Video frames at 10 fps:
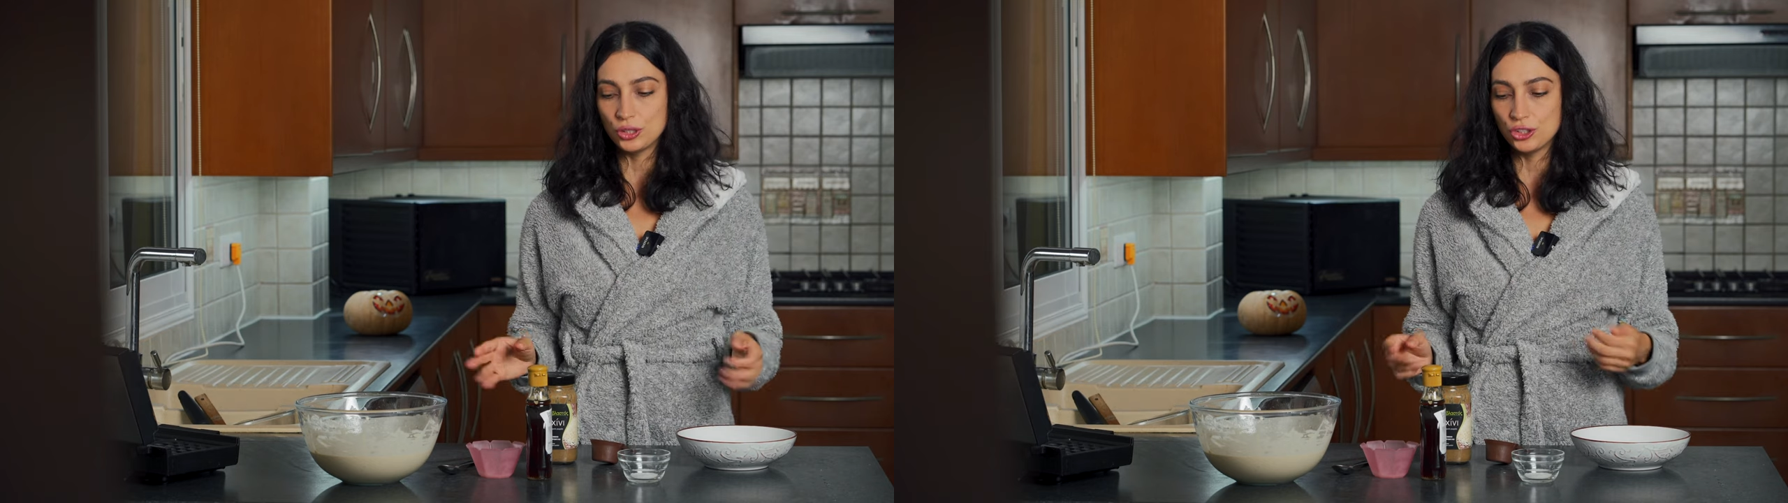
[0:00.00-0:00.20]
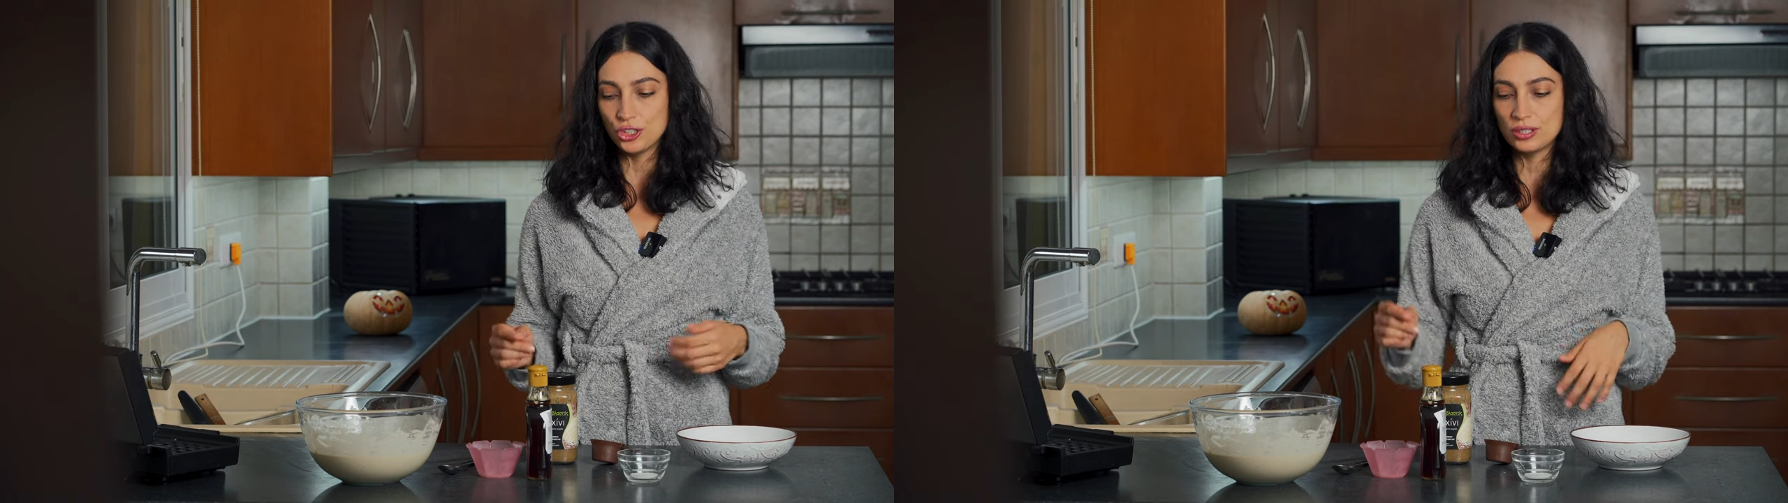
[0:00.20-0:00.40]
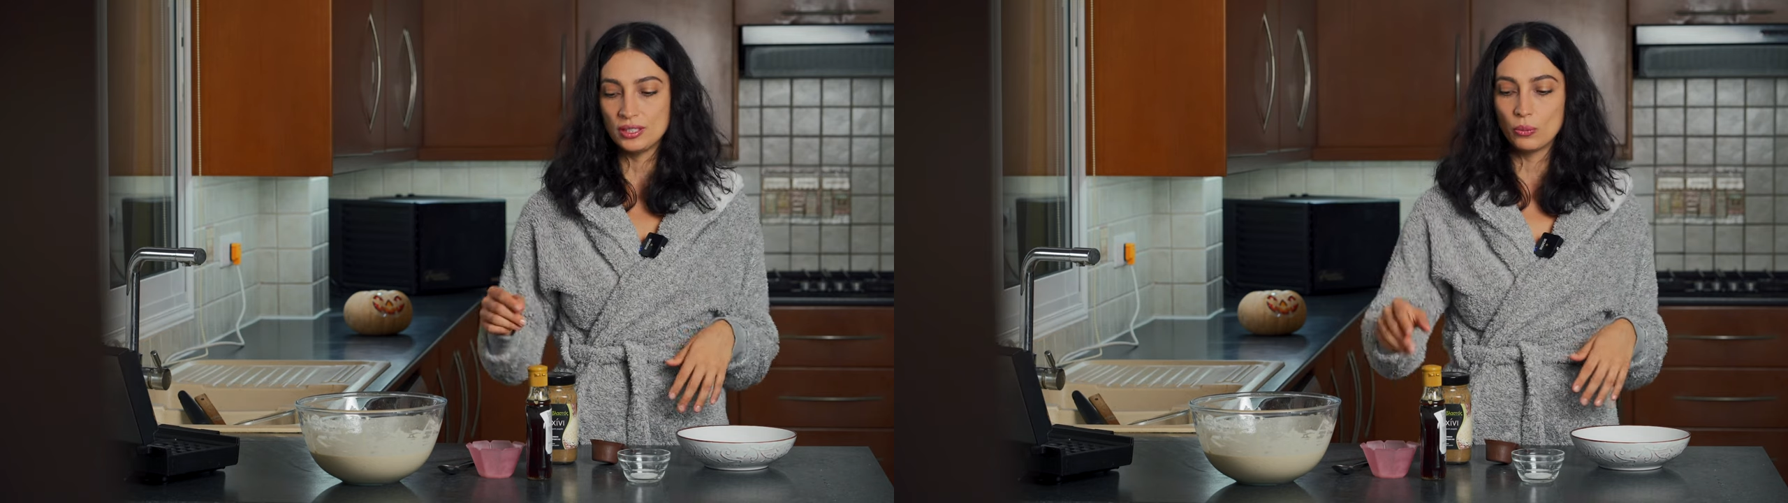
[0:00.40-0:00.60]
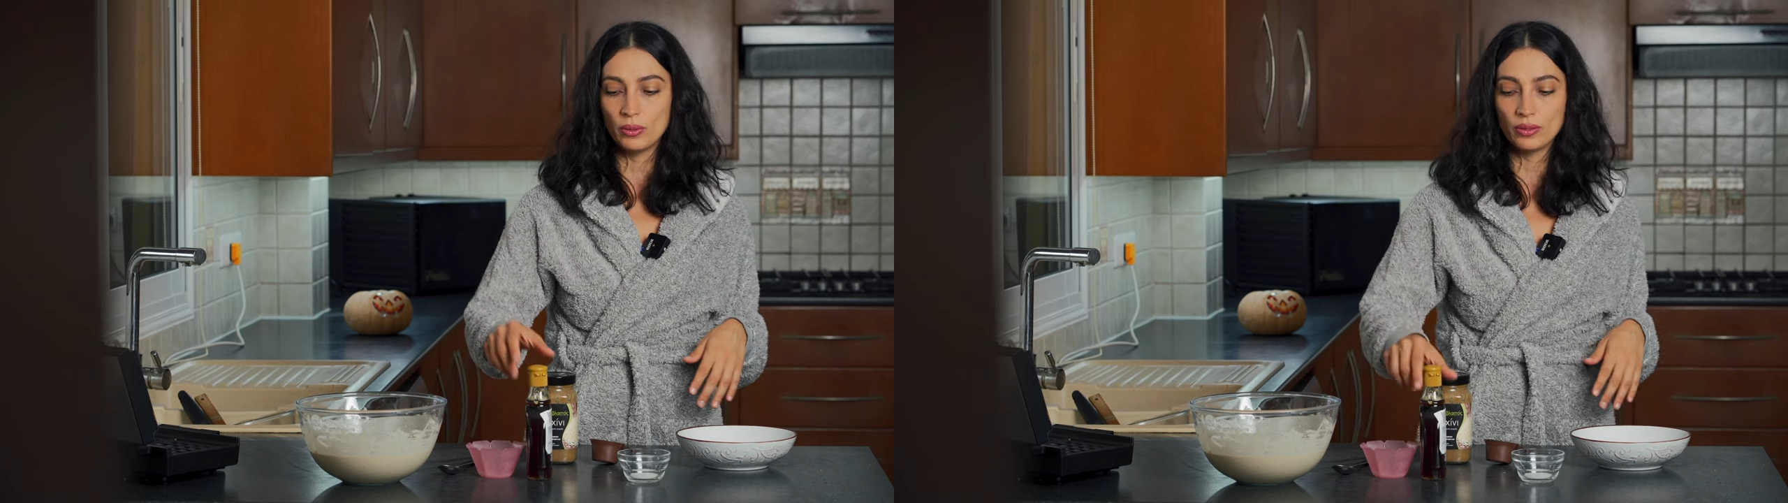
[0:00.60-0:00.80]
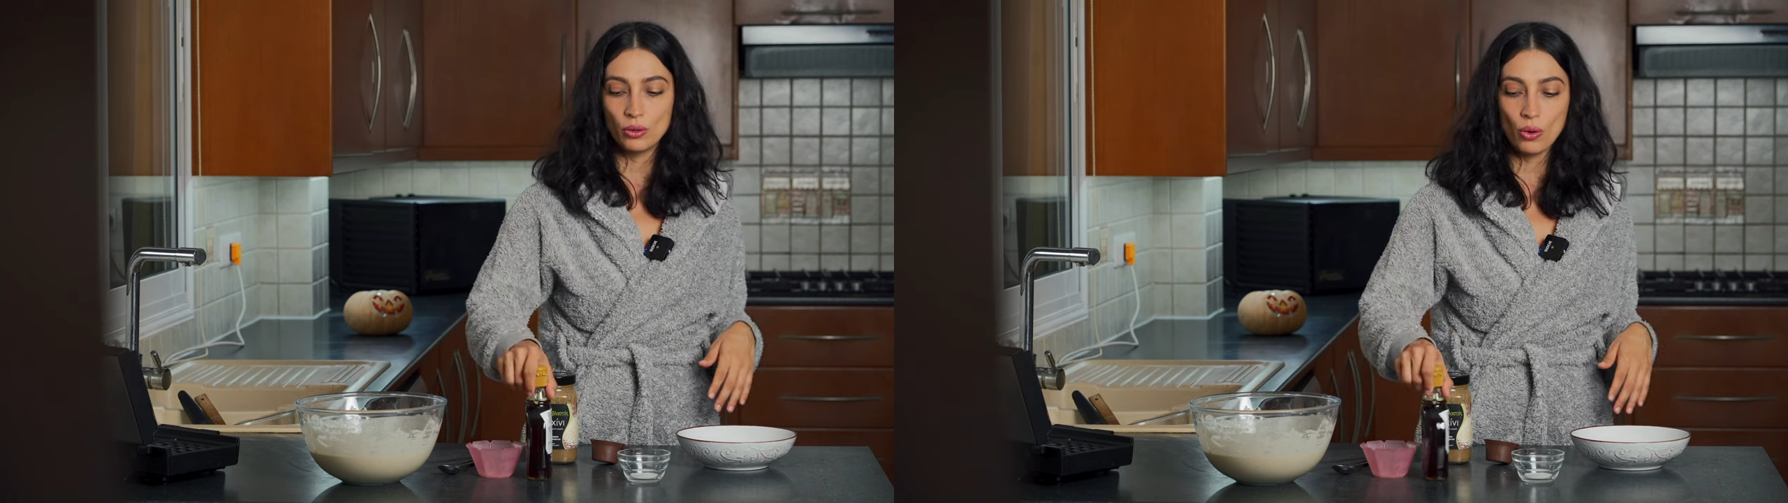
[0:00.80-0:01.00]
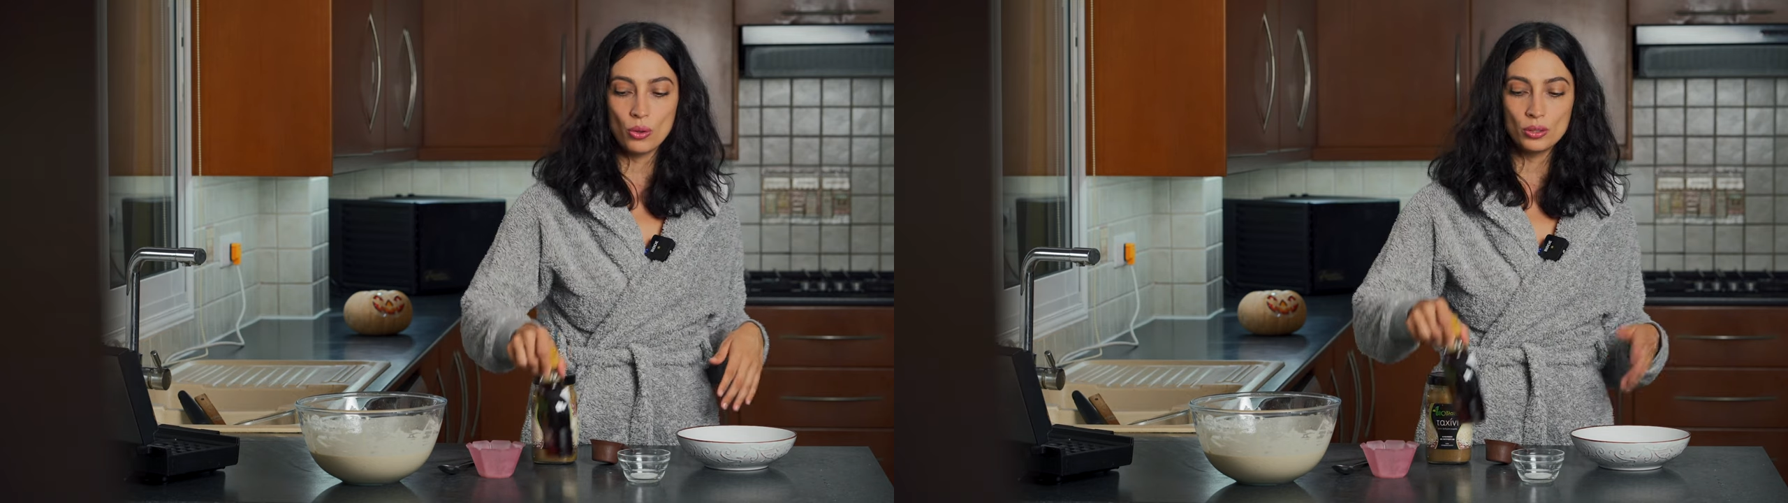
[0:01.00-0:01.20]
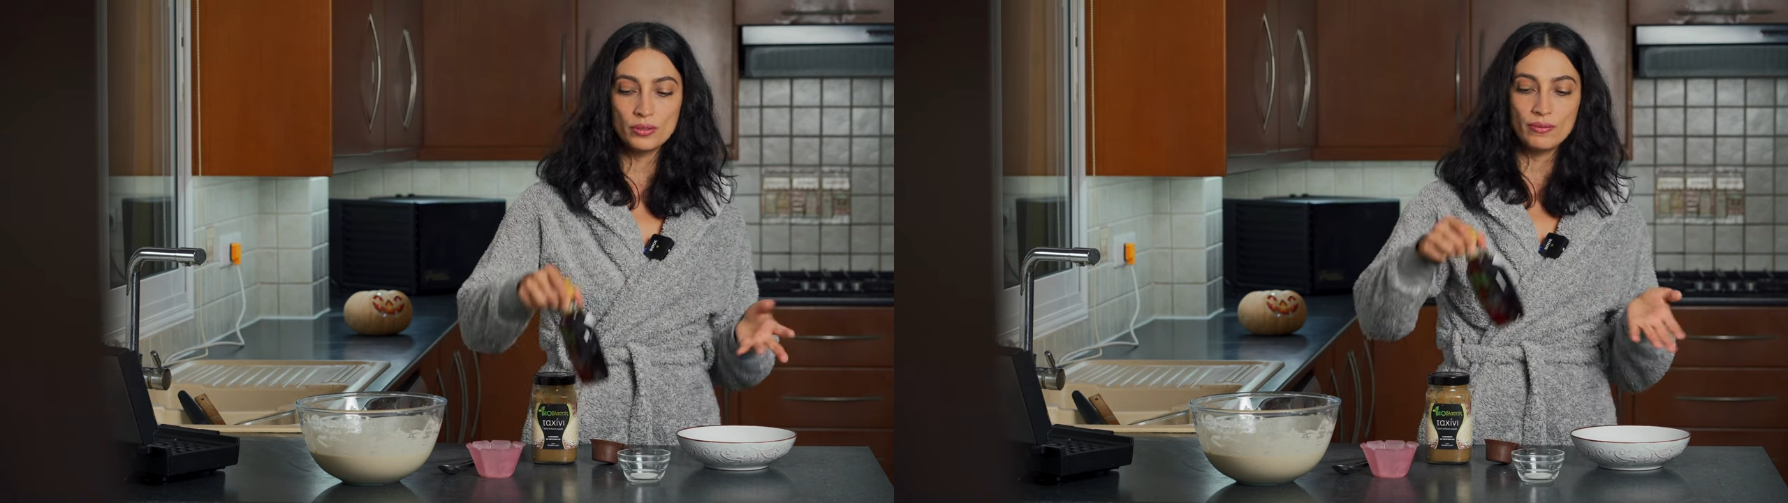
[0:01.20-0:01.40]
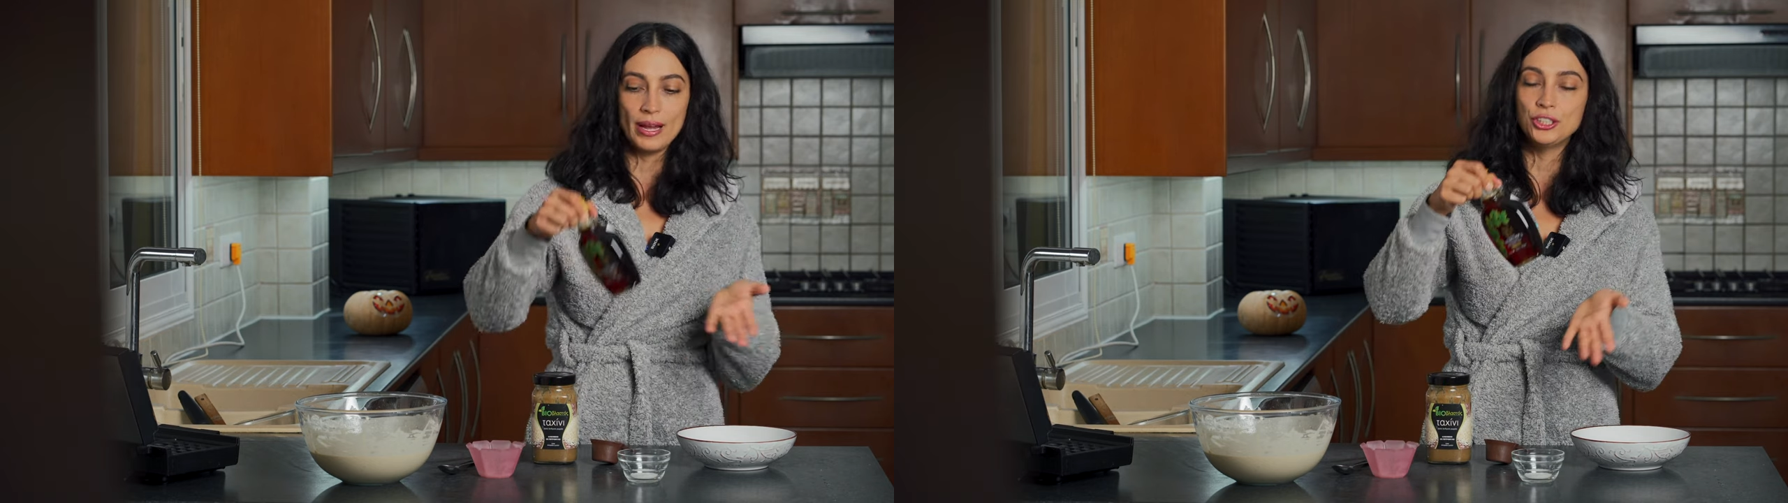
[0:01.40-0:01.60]
You can just stick with good
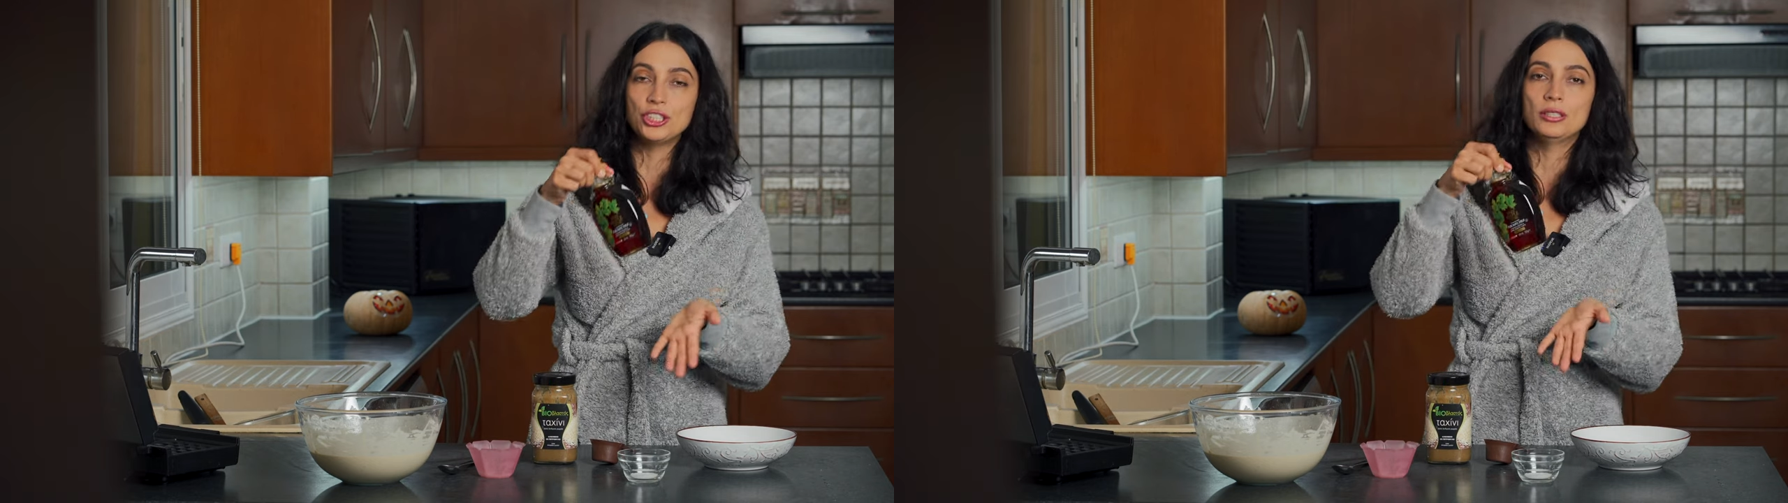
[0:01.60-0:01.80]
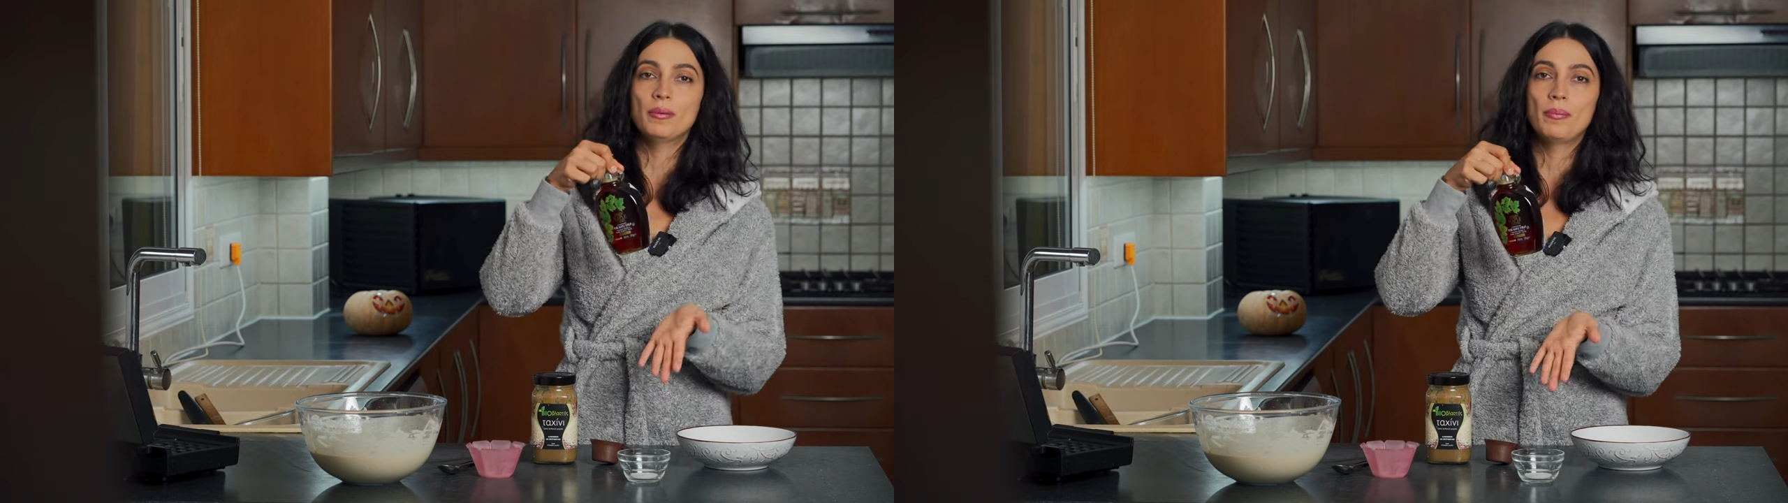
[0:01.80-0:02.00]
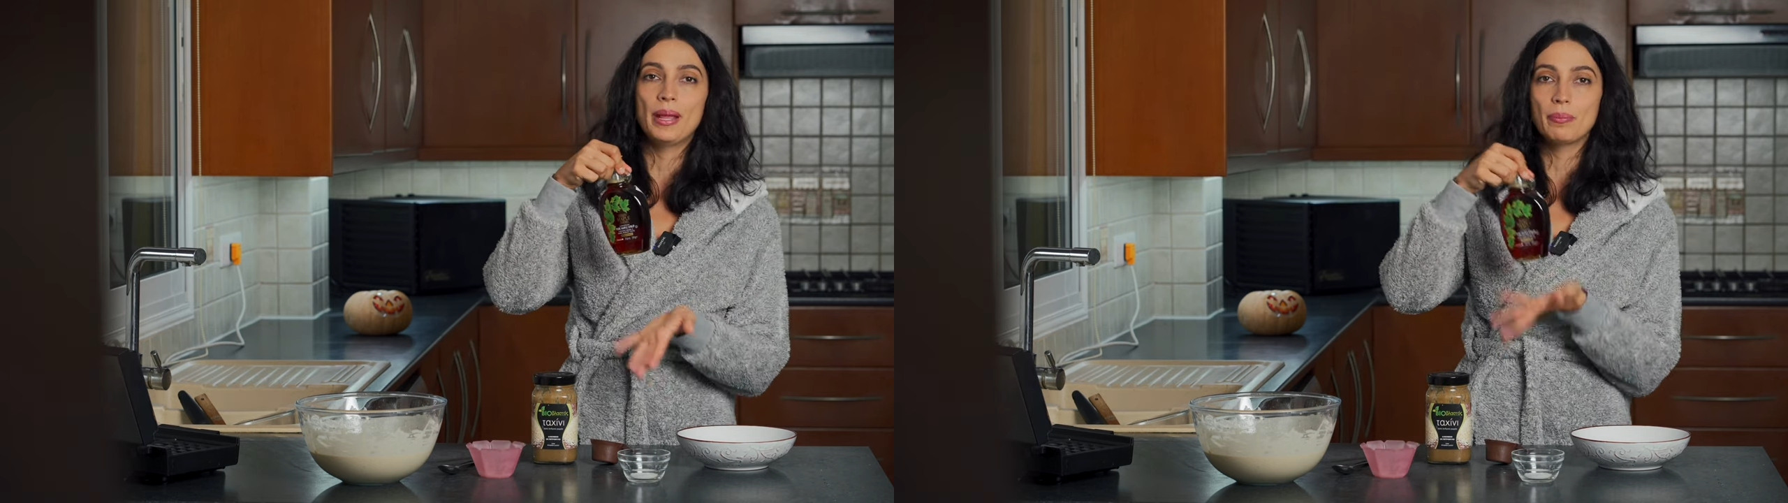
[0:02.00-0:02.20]
old-fashioned